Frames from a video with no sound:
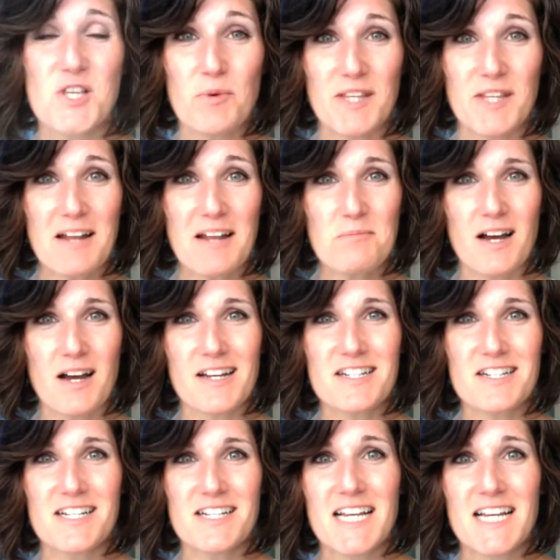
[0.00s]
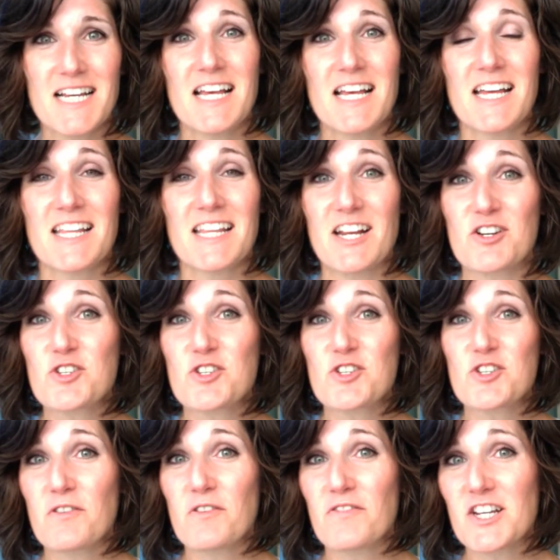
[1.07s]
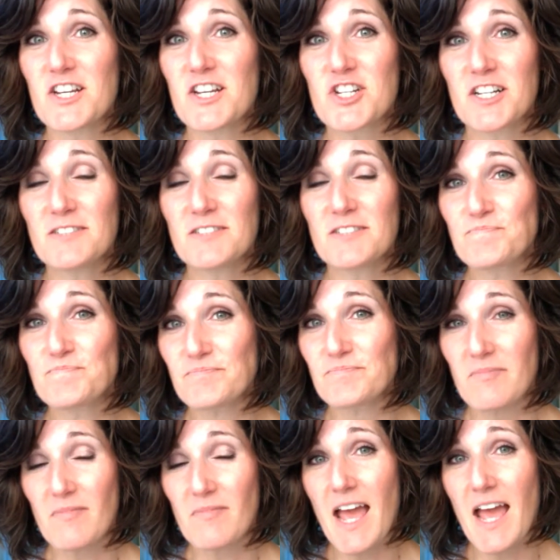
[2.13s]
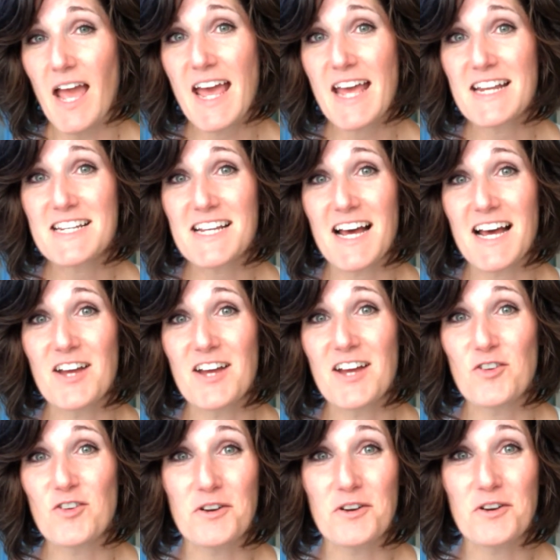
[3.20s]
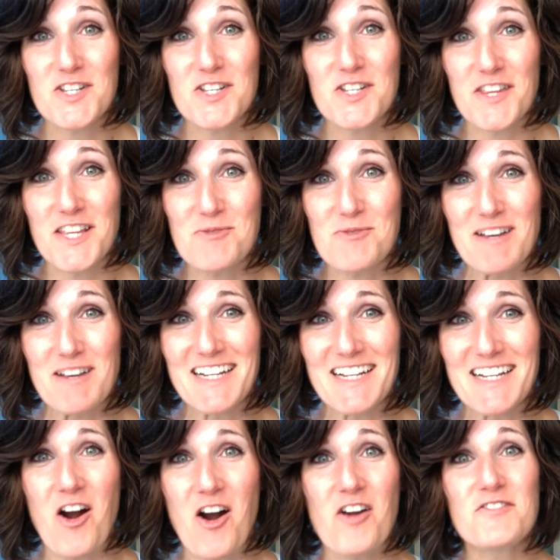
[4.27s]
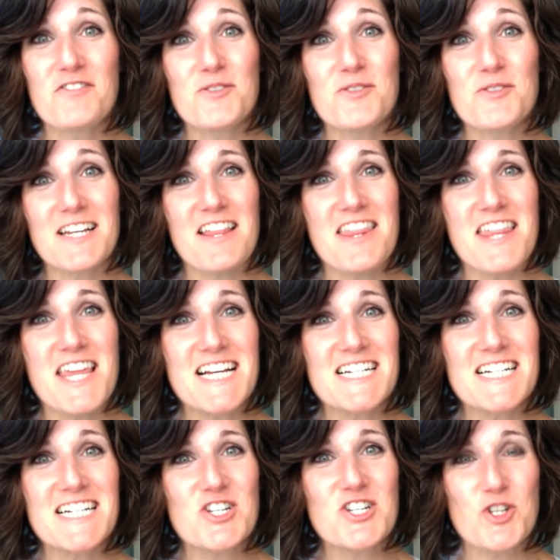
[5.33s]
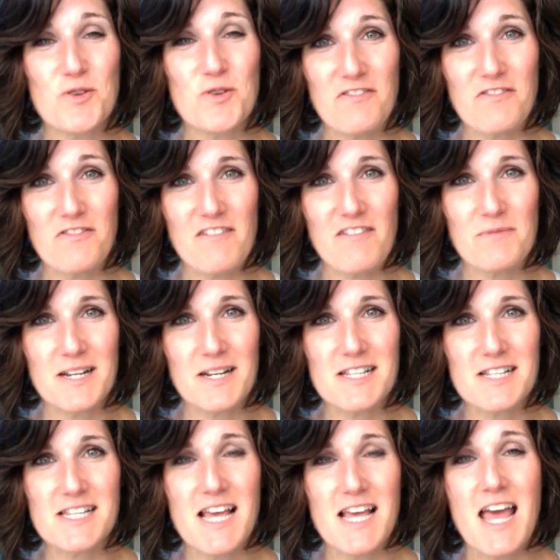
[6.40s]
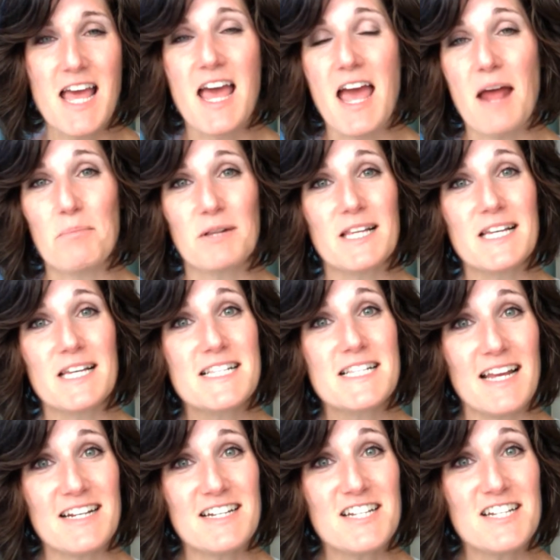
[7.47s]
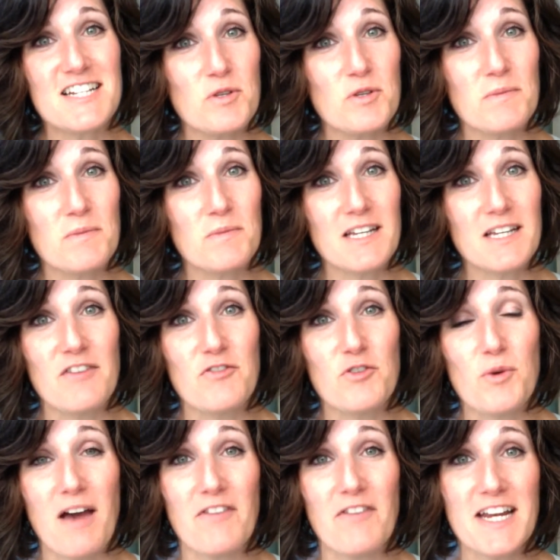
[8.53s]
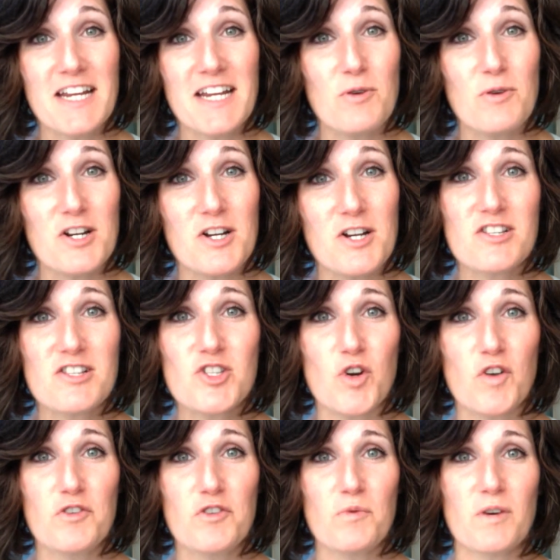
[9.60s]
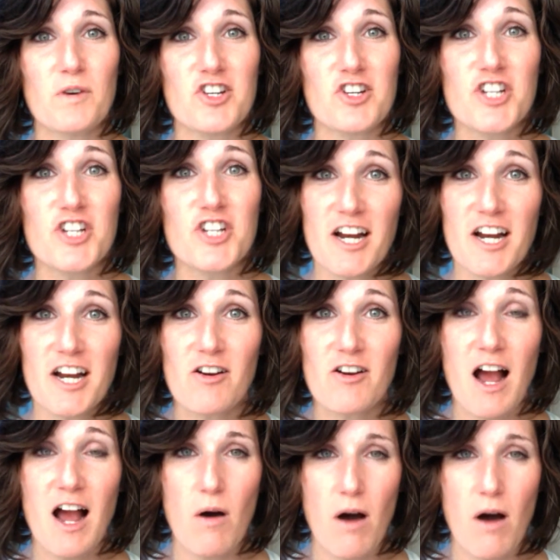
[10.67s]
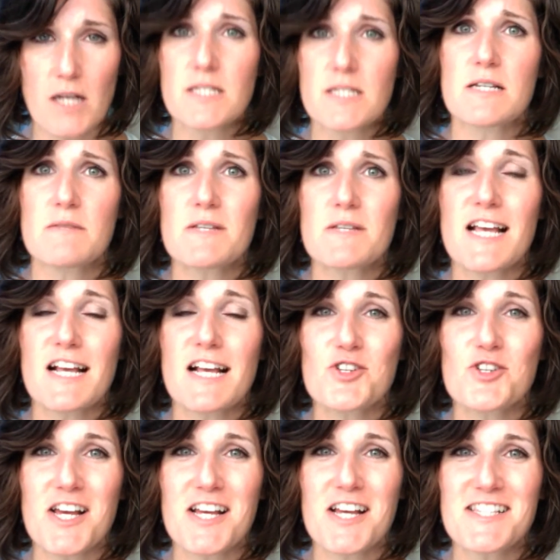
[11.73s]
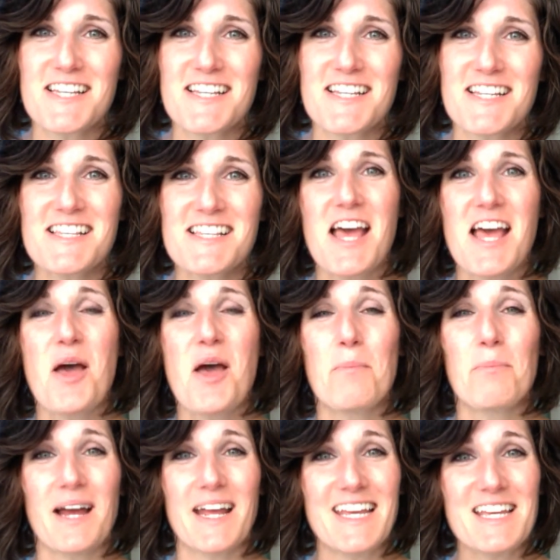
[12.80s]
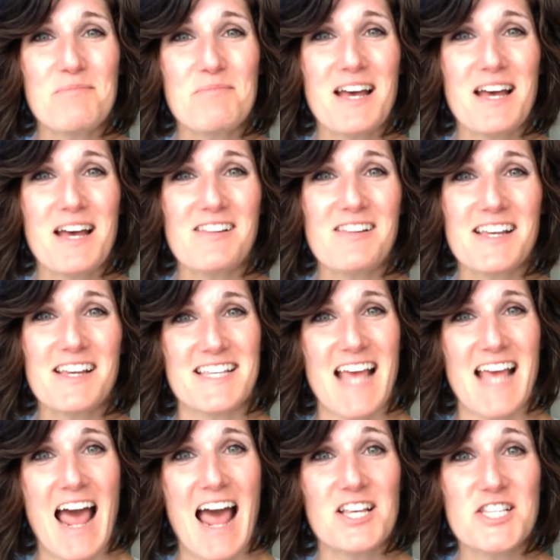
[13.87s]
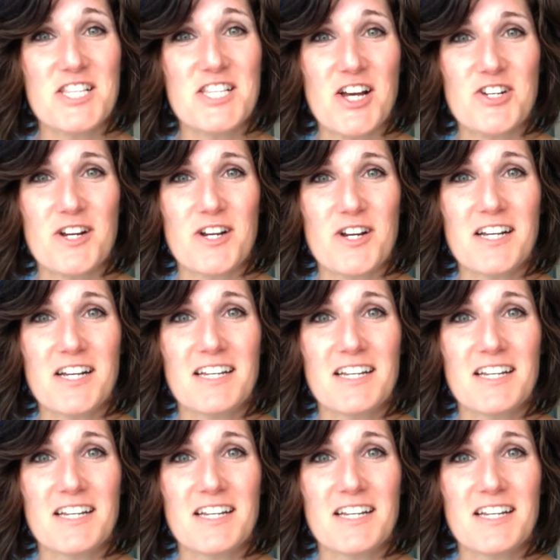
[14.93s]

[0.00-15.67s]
with that in mind, there's your motivation and your focus for this week. Art of doing nothing, 2 to 5 minutes. And please get in touch with me if you have any questions or if you want to share how awesome this exercise is. My email is Alessandra,